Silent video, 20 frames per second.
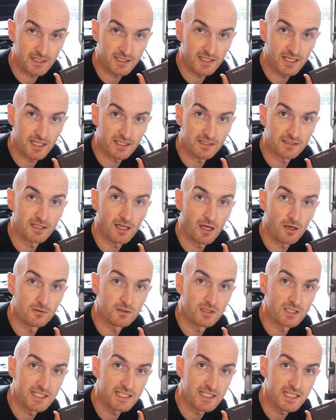again
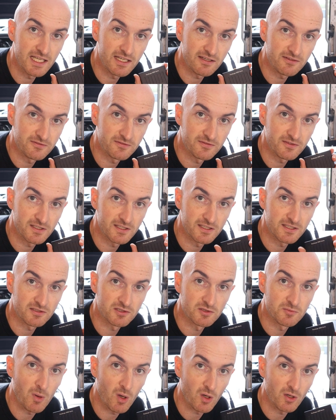only if the
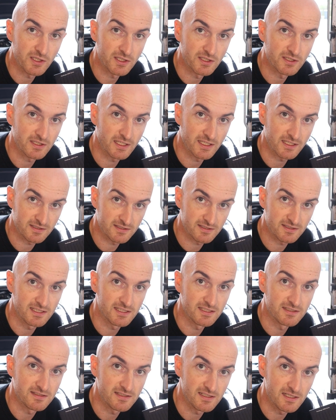spike
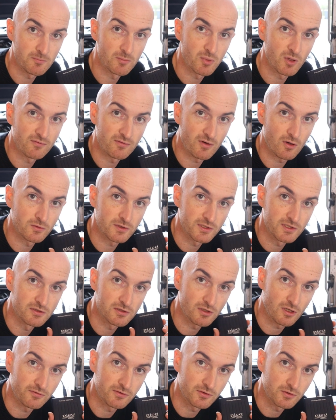exceeds the input
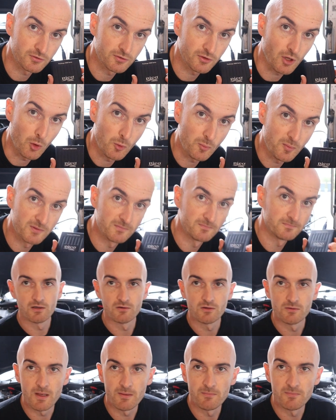voltage of your scope
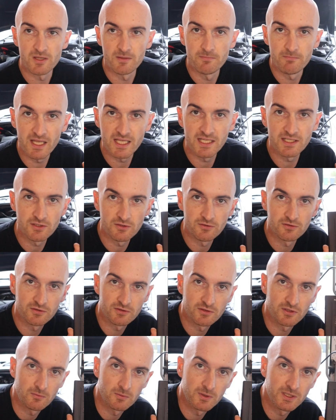remember, the main
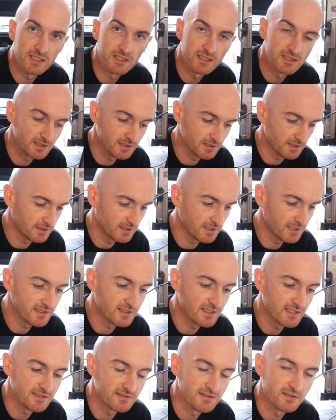use that we
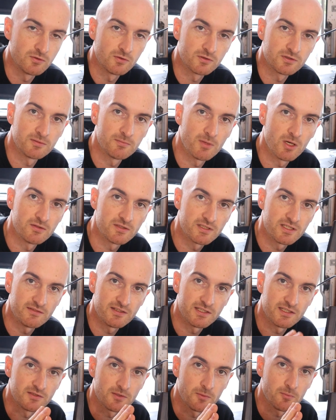need these in automotive
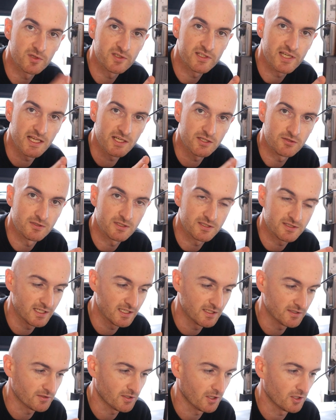is to protect your
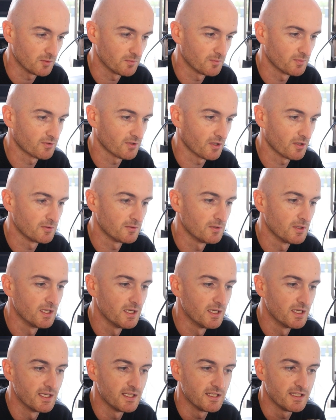oscilloscope. So
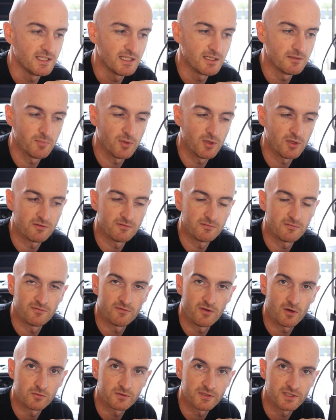the input
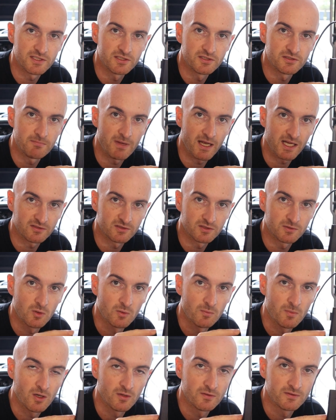voltage
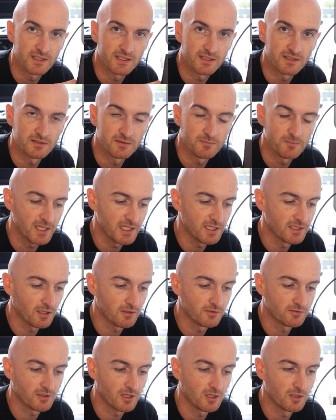maximum on this
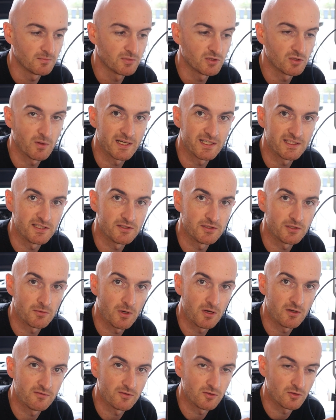Picoscope
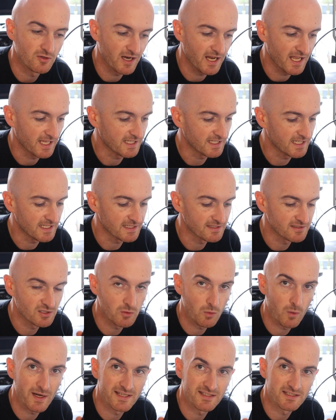2204A is
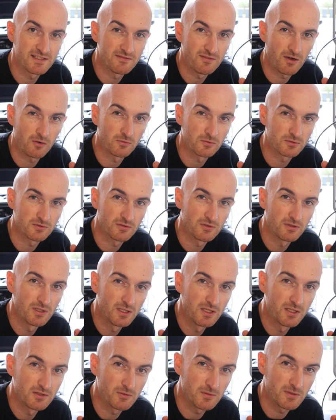20 volts.
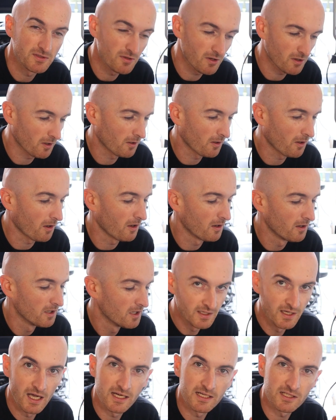So it's not a lot.
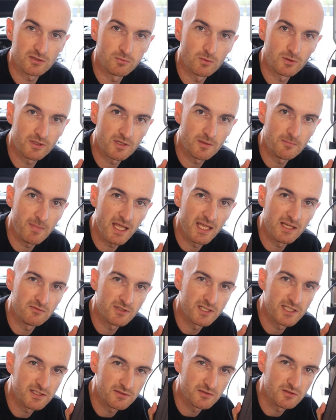And it's one of the main
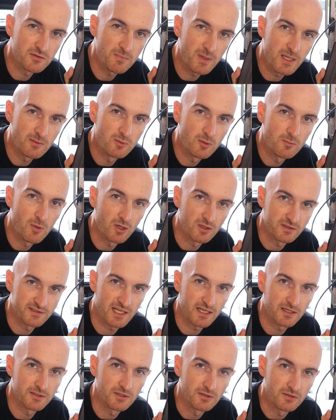reasons people might
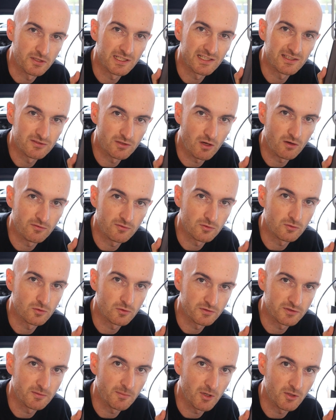tell you that it's not for
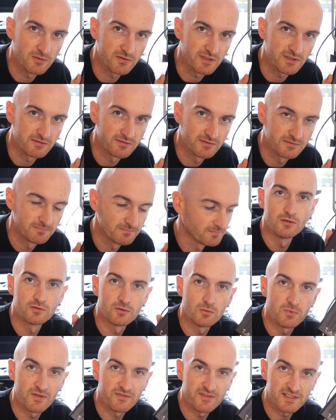automotive.
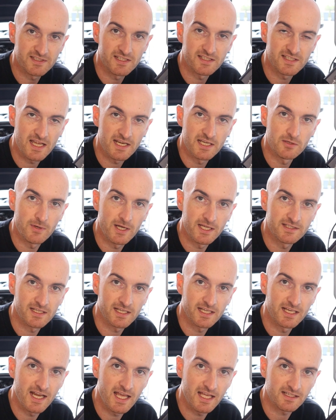So with this attenuator
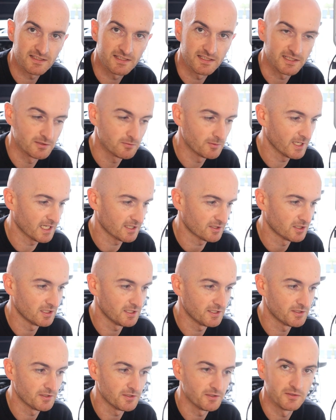connected, we
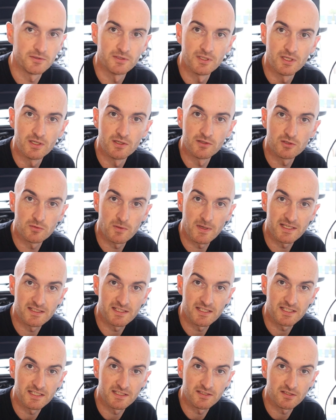actually do
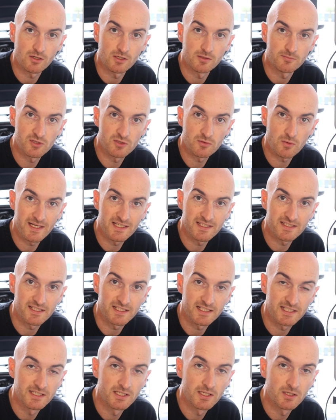20 times
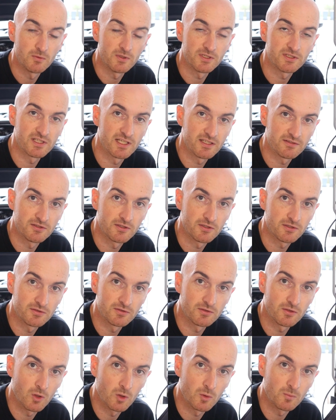20, which gives
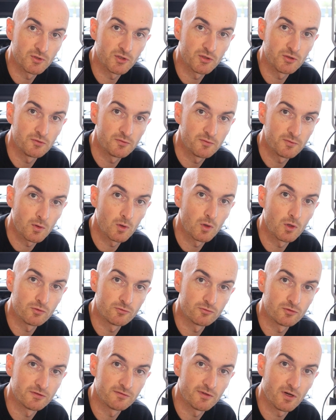us up to
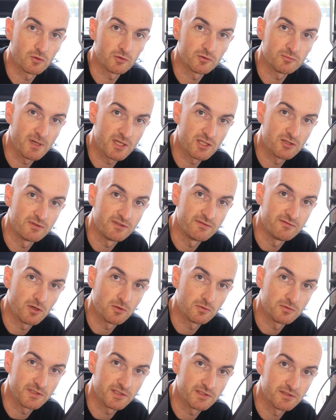400 volts measuring
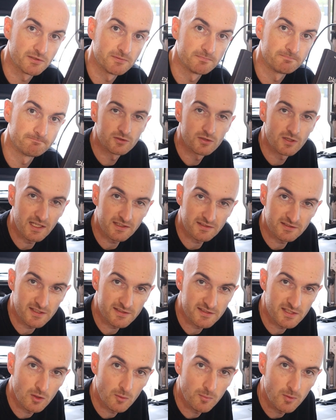voltage. So let's
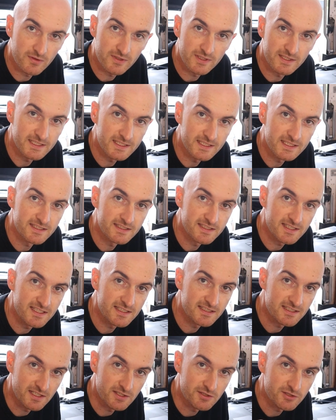set it up on the
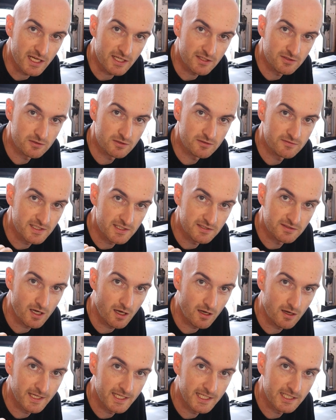diesel injector of this
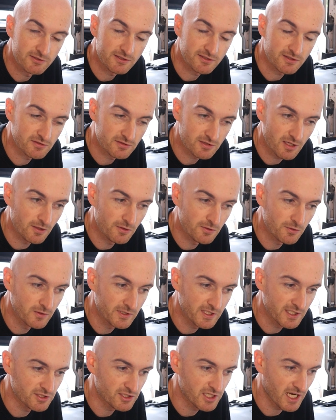car here. It's a
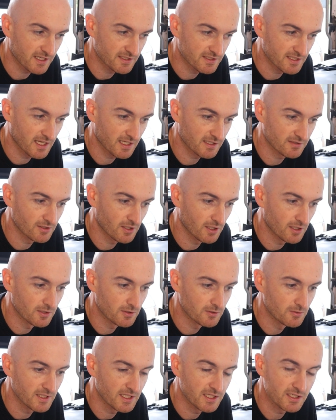solenoid injector,
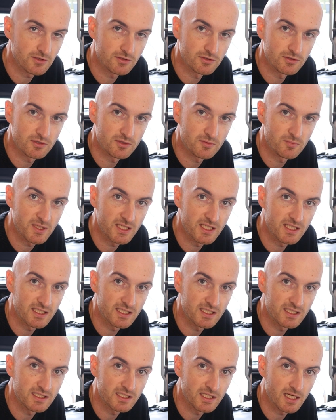so it should
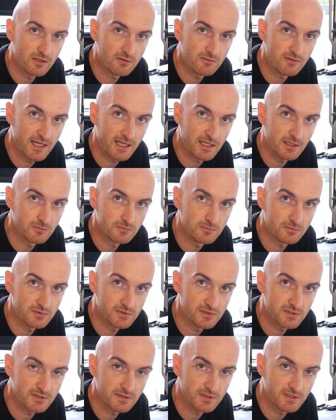be around